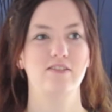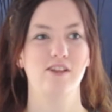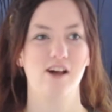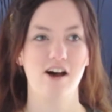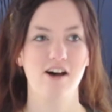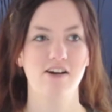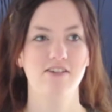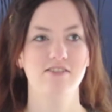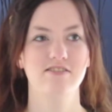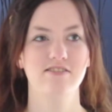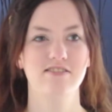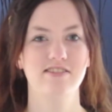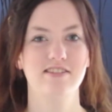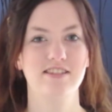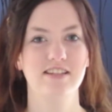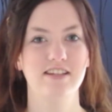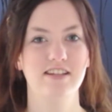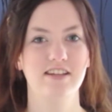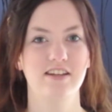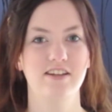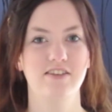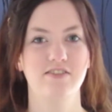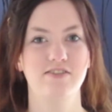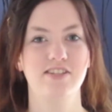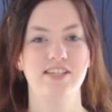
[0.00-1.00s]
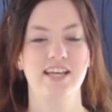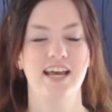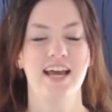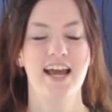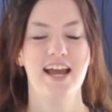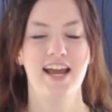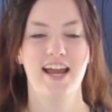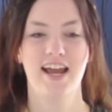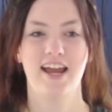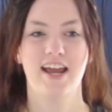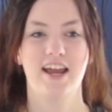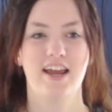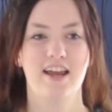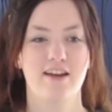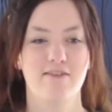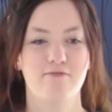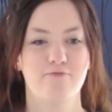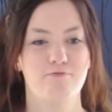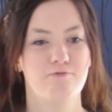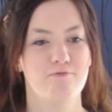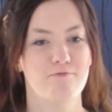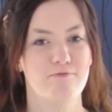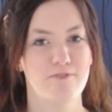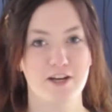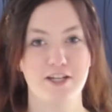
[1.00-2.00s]
long sleeves and
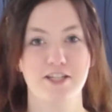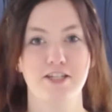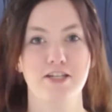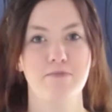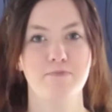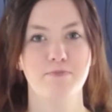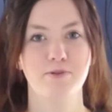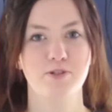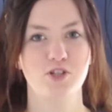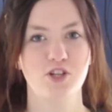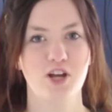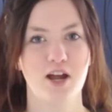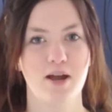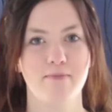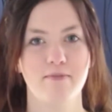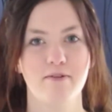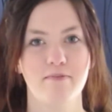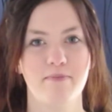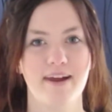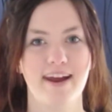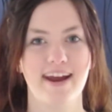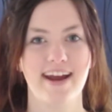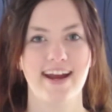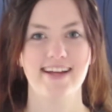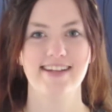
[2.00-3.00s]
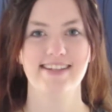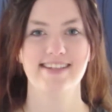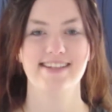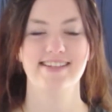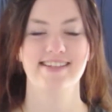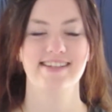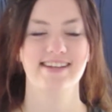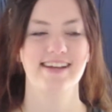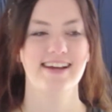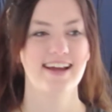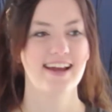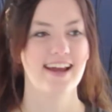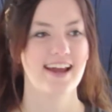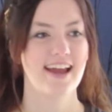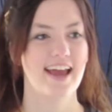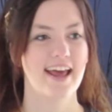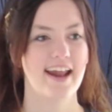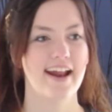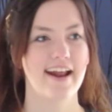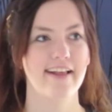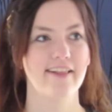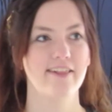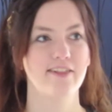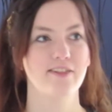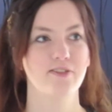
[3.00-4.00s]
fuzzy pajama pants, and
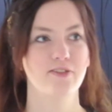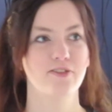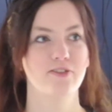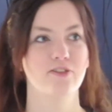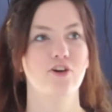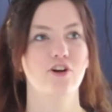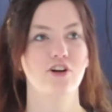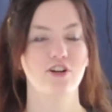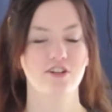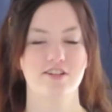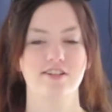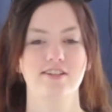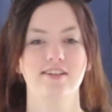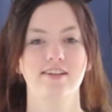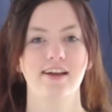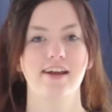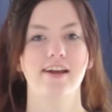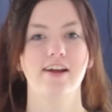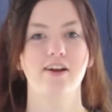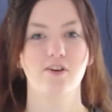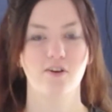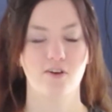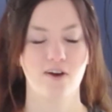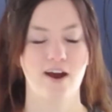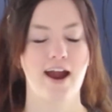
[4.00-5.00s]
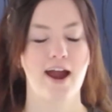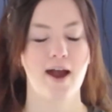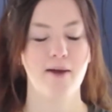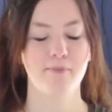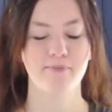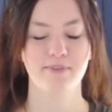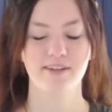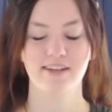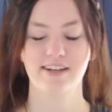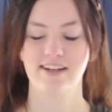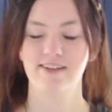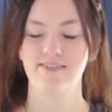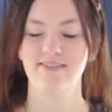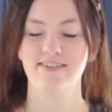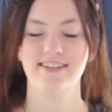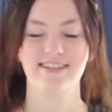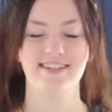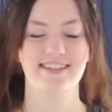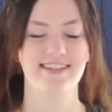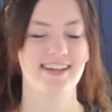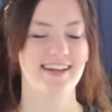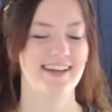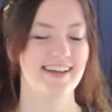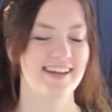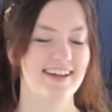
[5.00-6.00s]
I looked like crap, and it
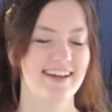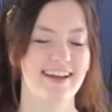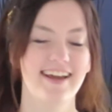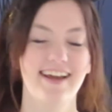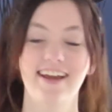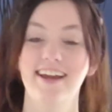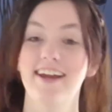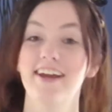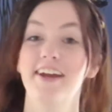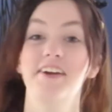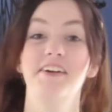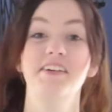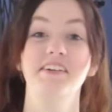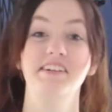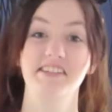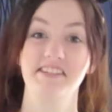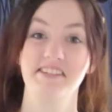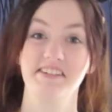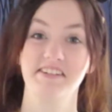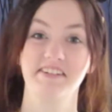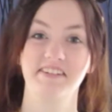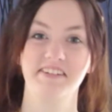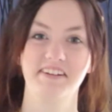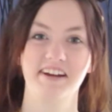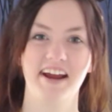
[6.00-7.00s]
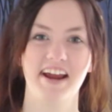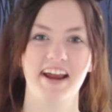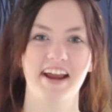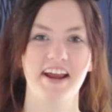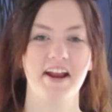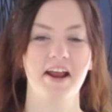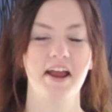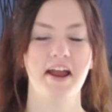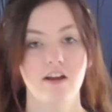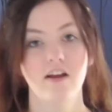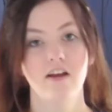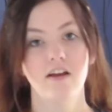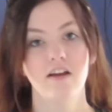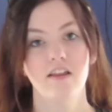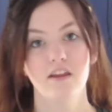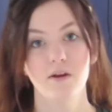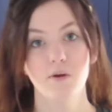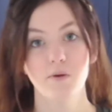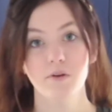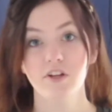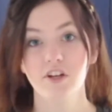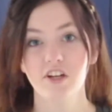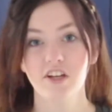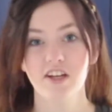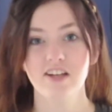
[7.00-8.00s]
was great. They
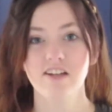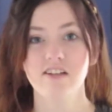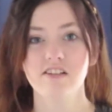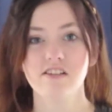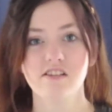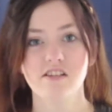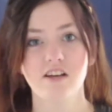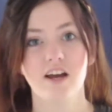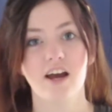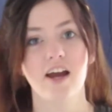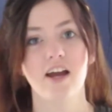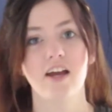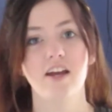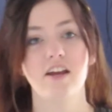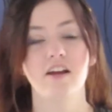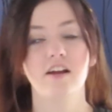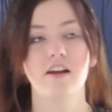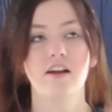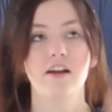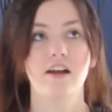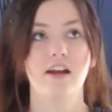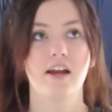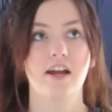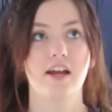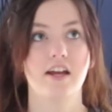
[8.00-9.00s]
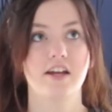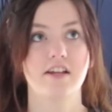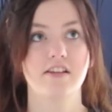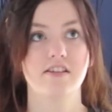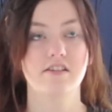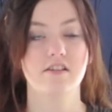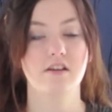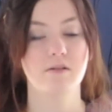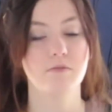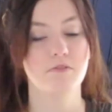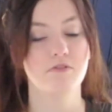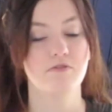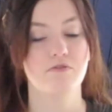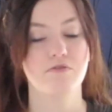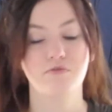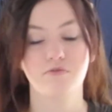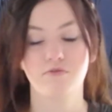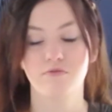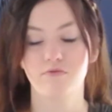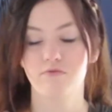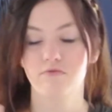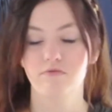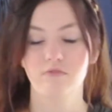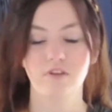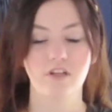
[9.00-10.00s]
were looking inside, and some of
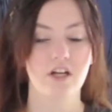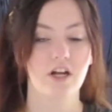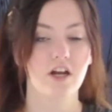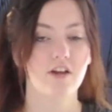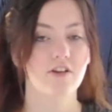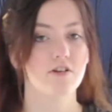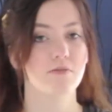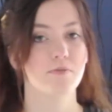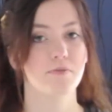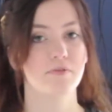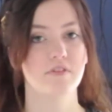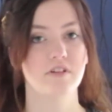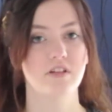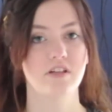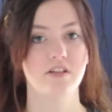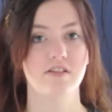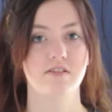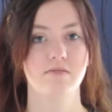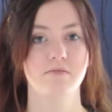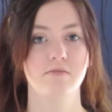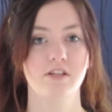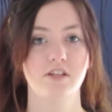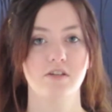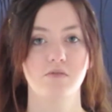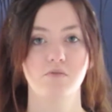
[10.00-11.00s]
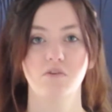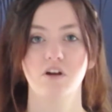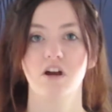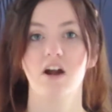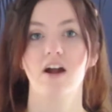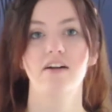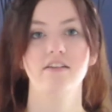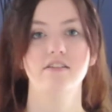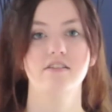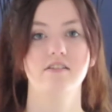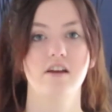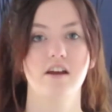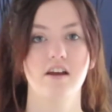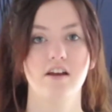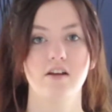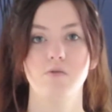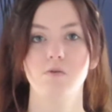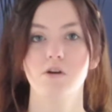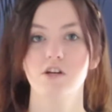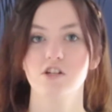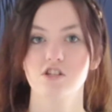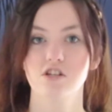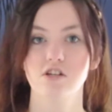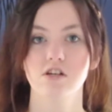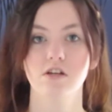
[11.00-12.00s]
the other policemen were outside
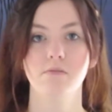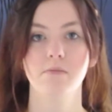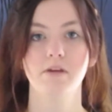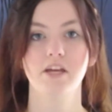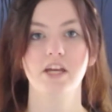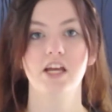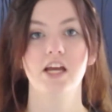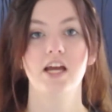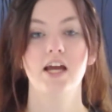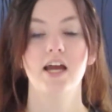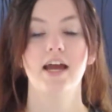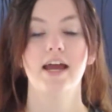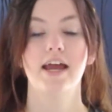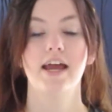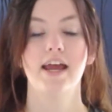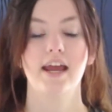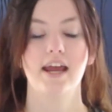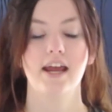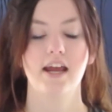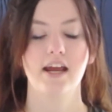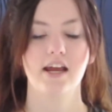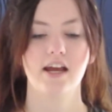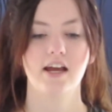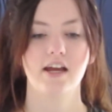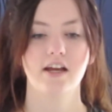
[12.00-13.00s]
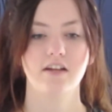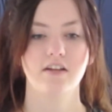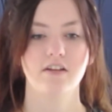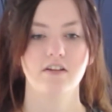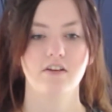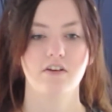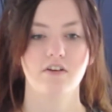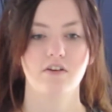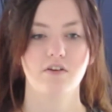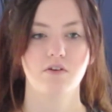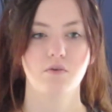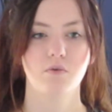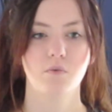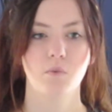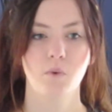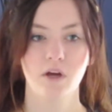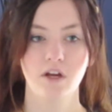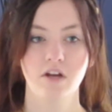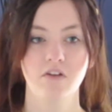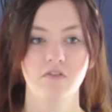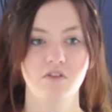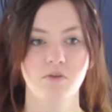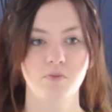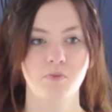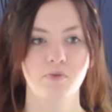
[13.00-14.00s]
questioning me, and one
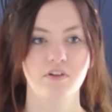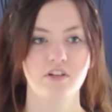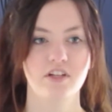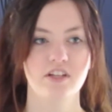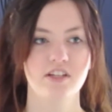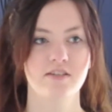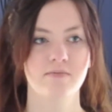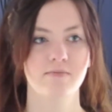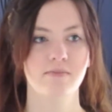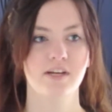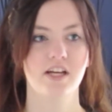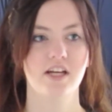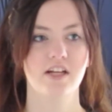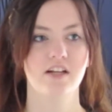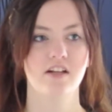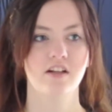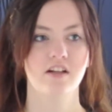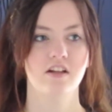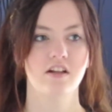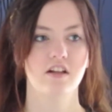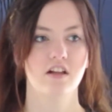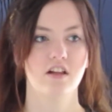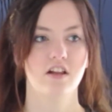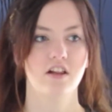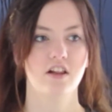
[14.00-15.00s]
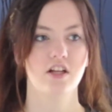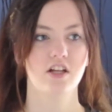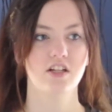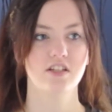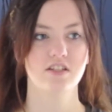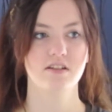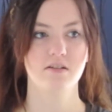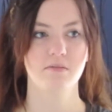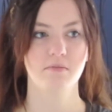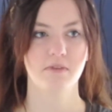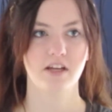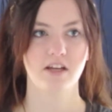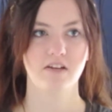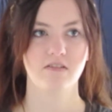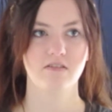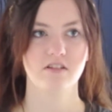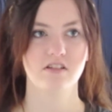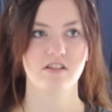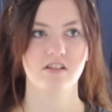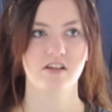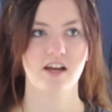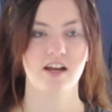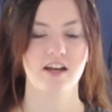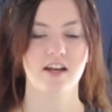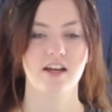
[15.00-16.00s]
of the policemen looked at me and was
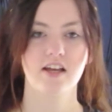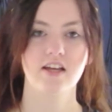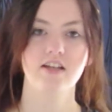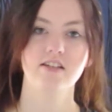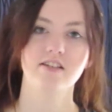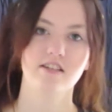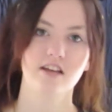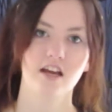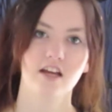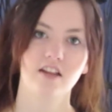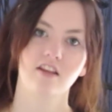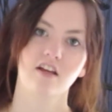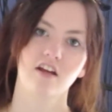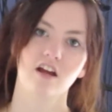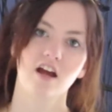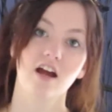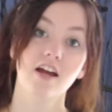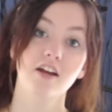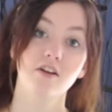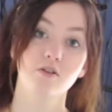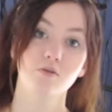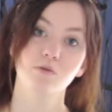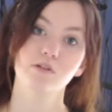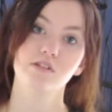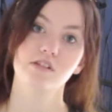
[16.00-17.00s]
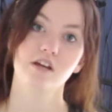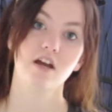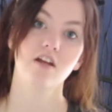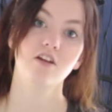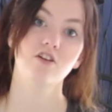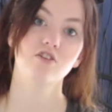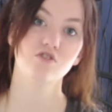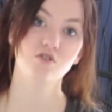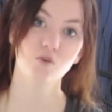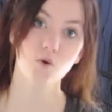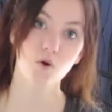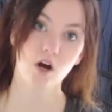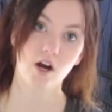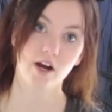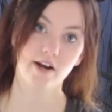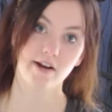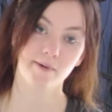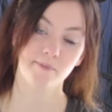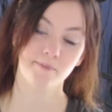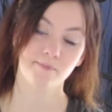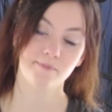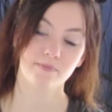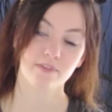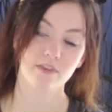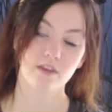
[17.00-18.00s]
like, "Is that the guy who was at your door?"
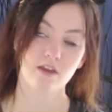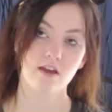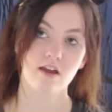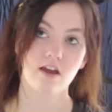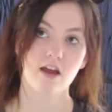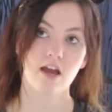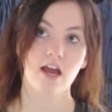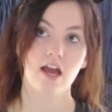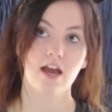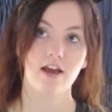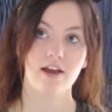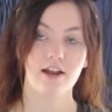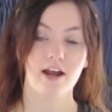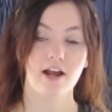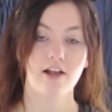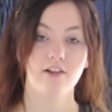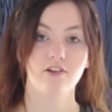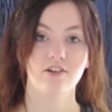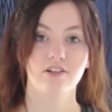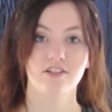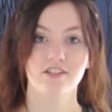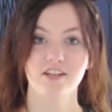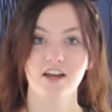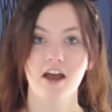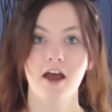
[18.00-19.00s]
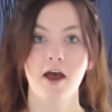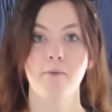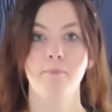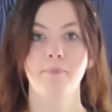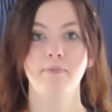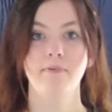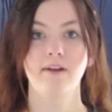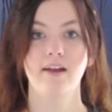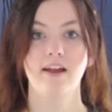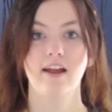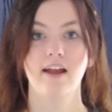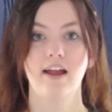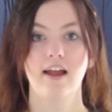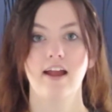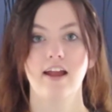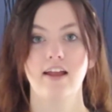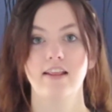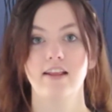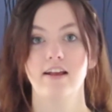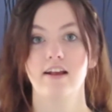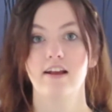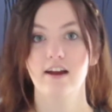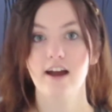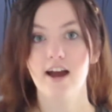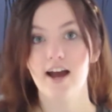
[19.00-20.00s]
And I looked up, and
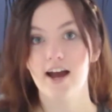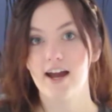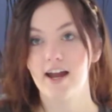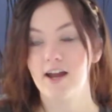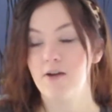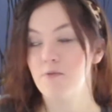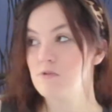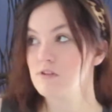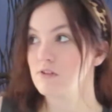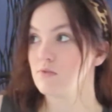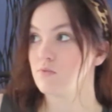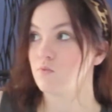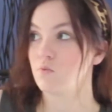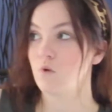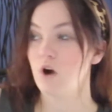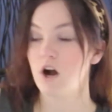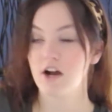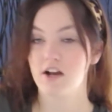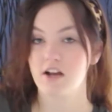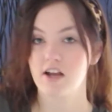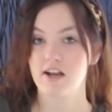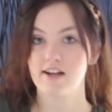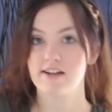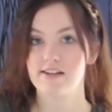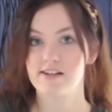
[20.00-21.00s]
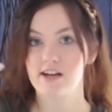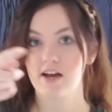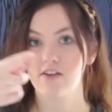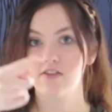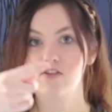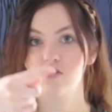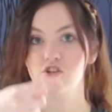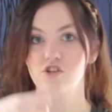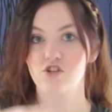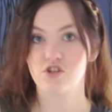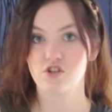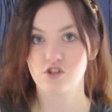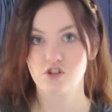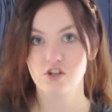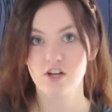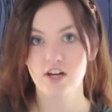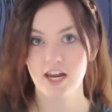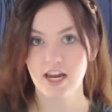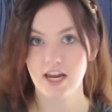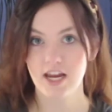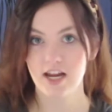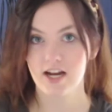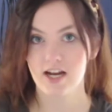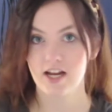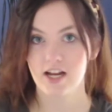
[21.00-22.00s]
the guy was walking down the
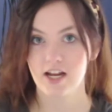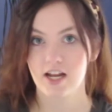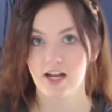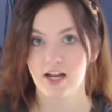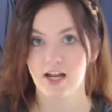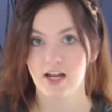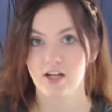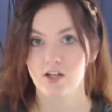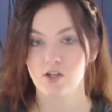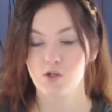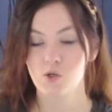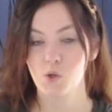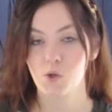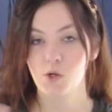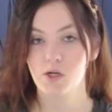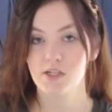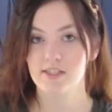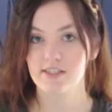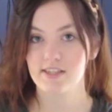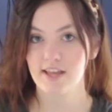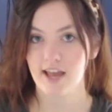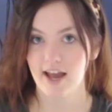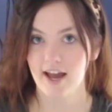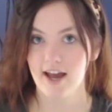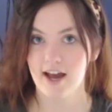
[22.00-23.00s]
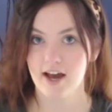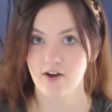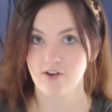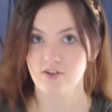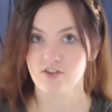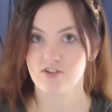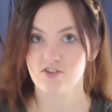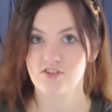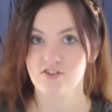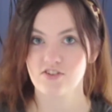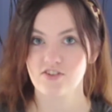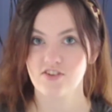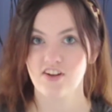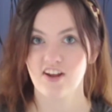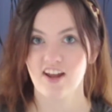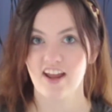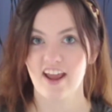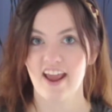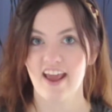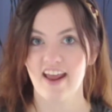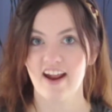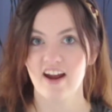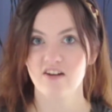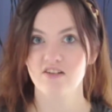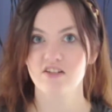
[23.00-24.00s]
street towards the house.
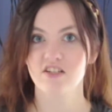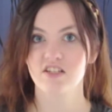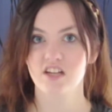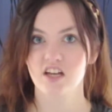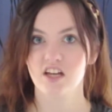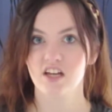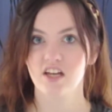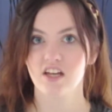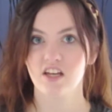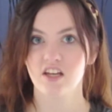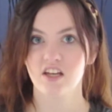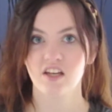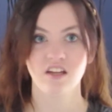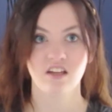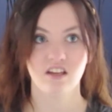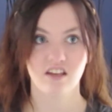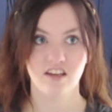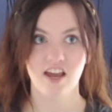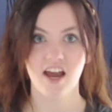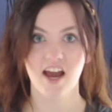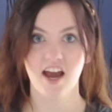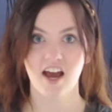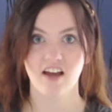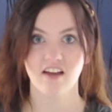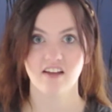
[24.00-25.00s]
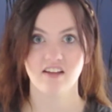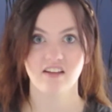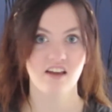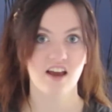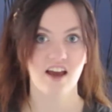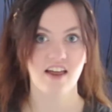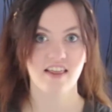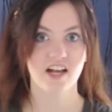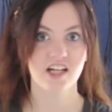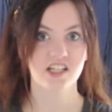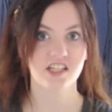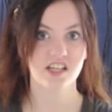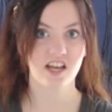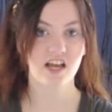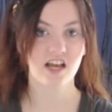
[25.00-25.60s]
And I was like, yeah, that's